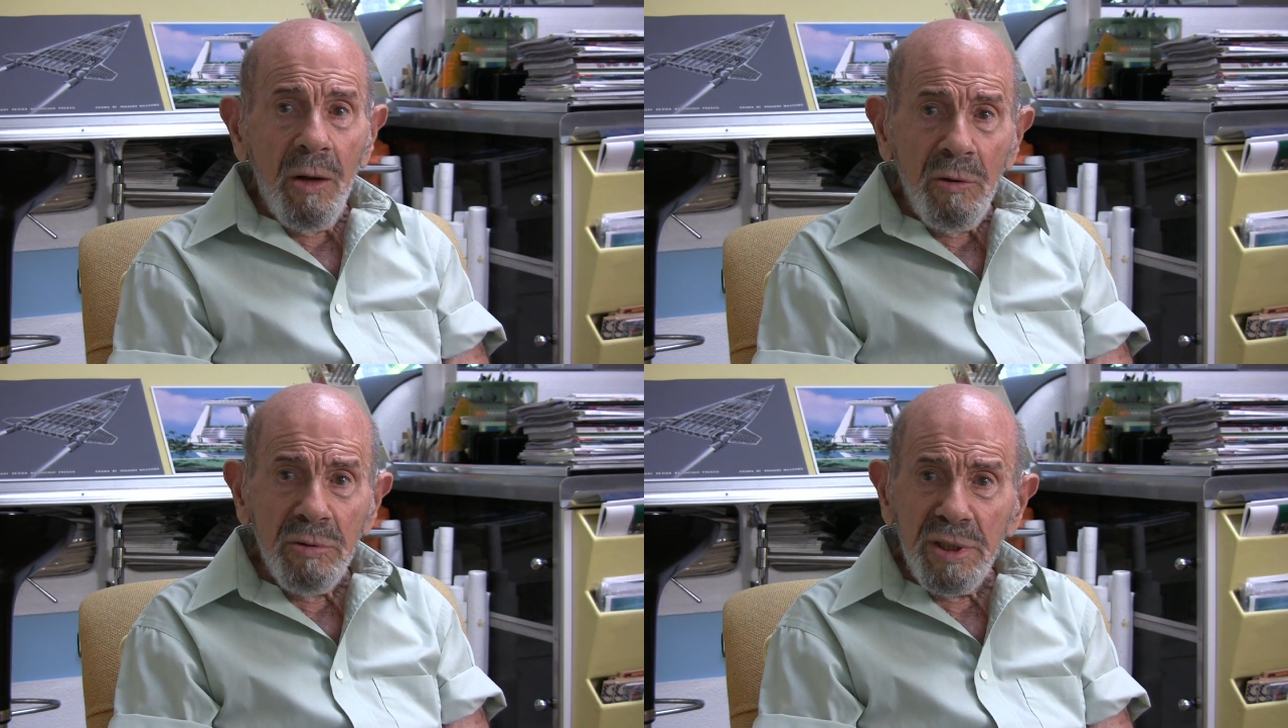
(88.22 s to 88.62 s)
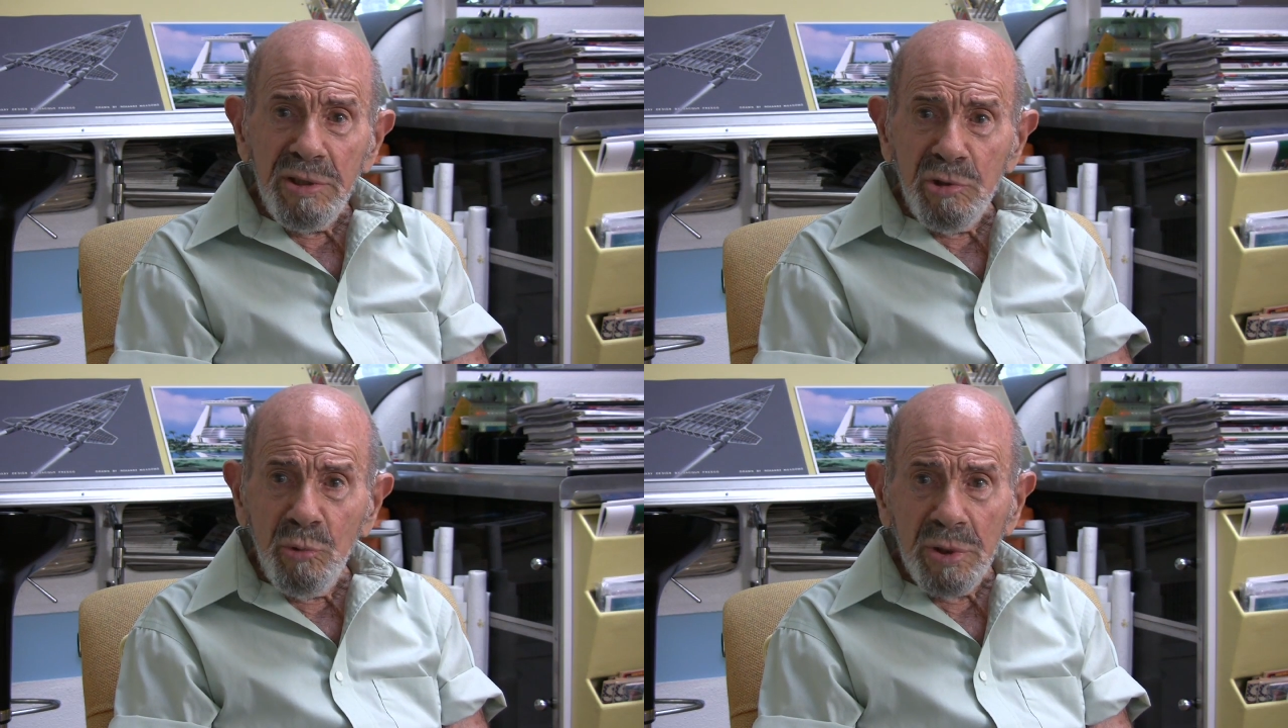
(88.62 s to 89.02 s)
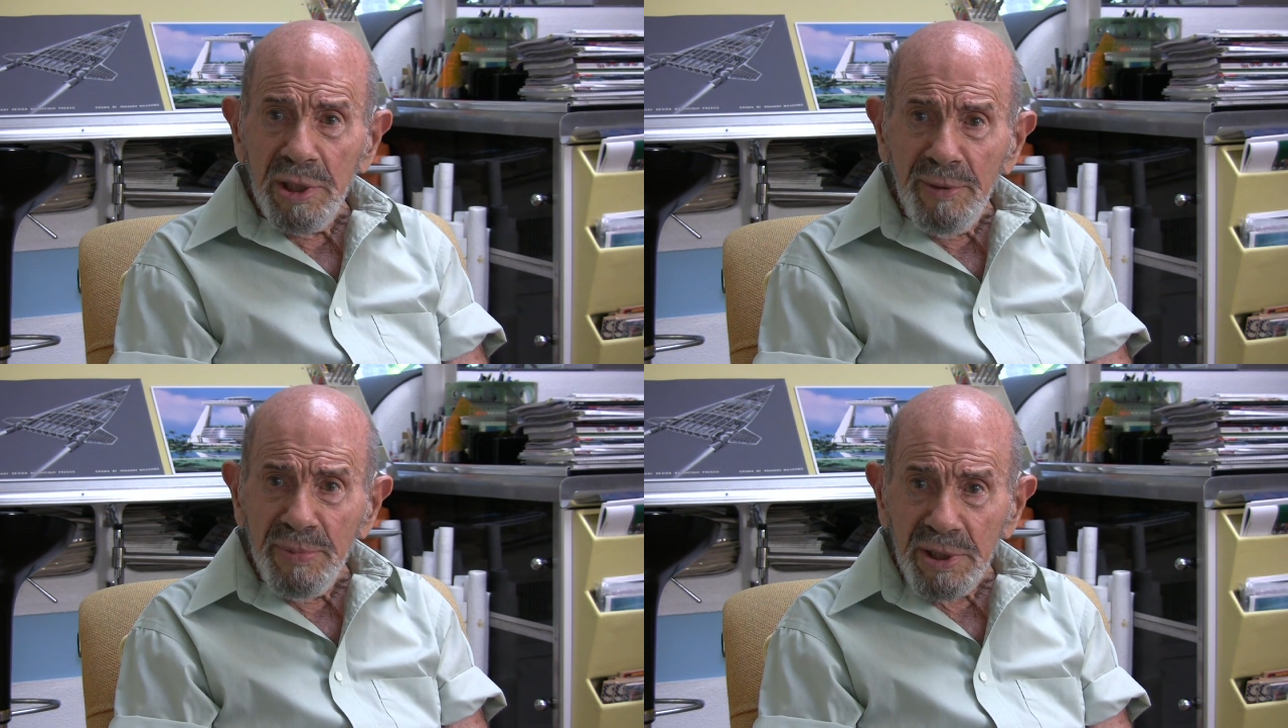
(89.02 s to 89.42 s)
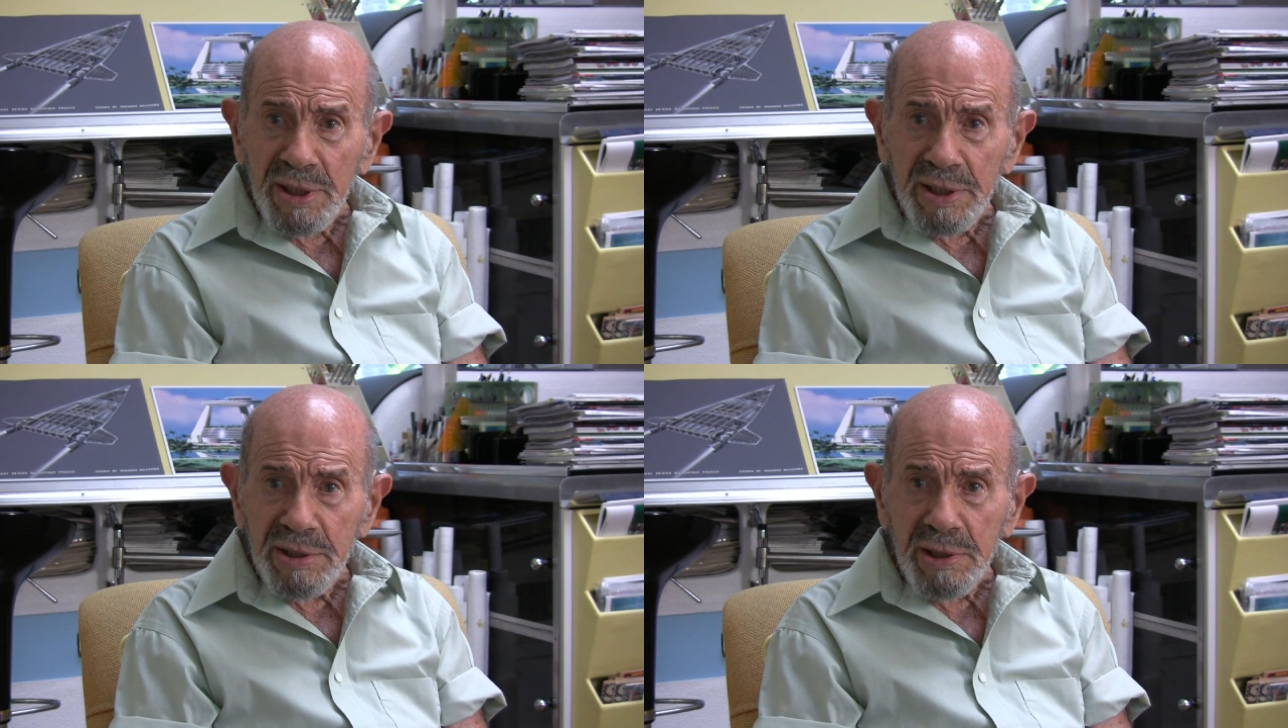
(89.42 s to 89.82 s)
only to a limited
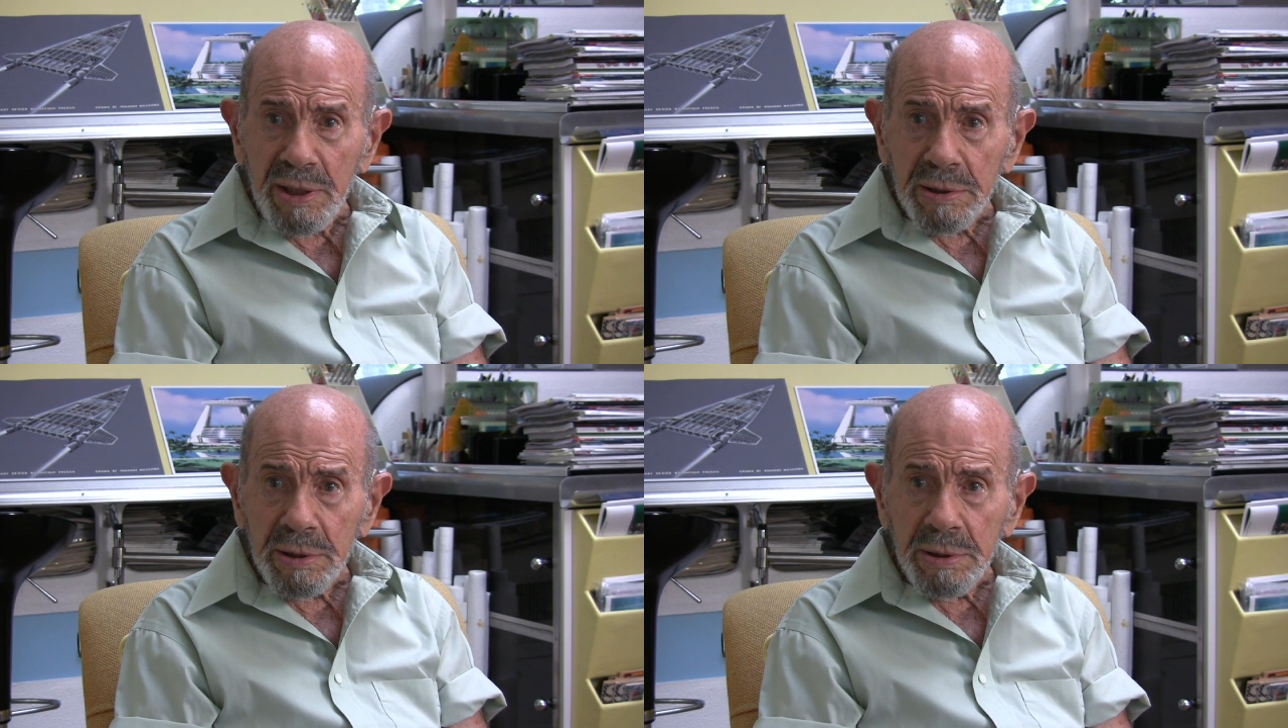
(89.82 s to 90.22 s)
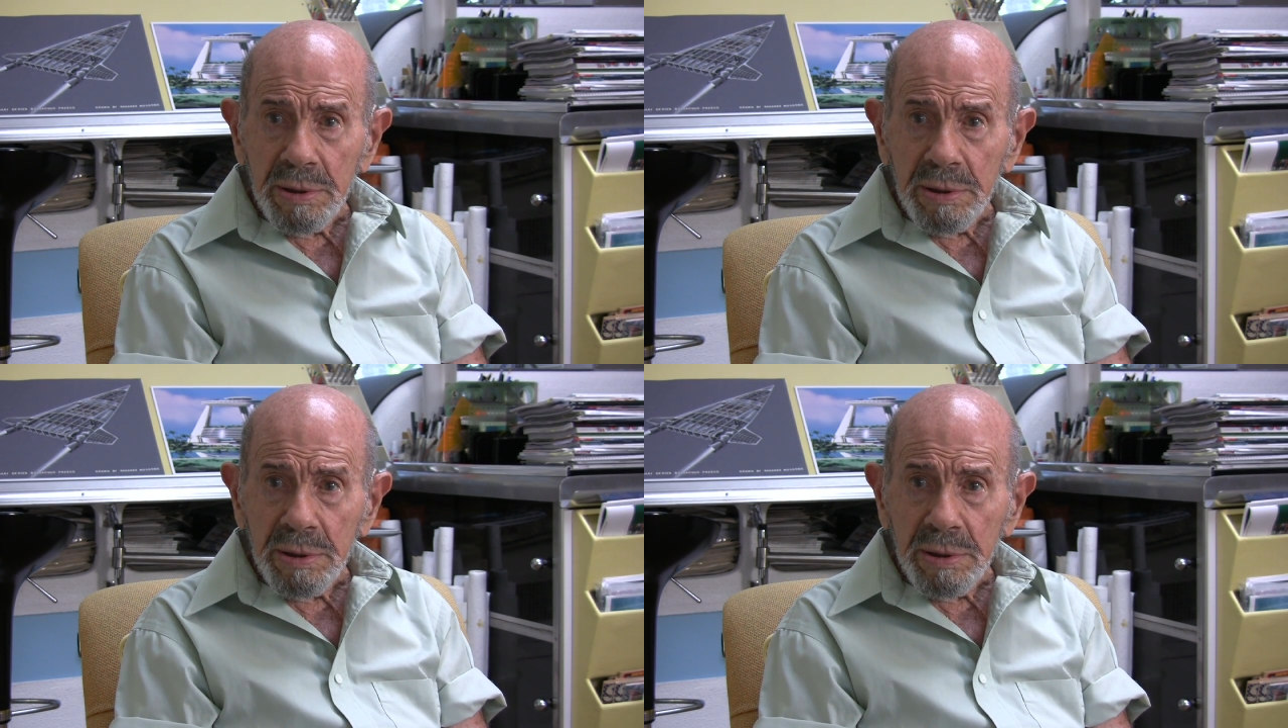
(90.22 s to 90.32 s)
extent.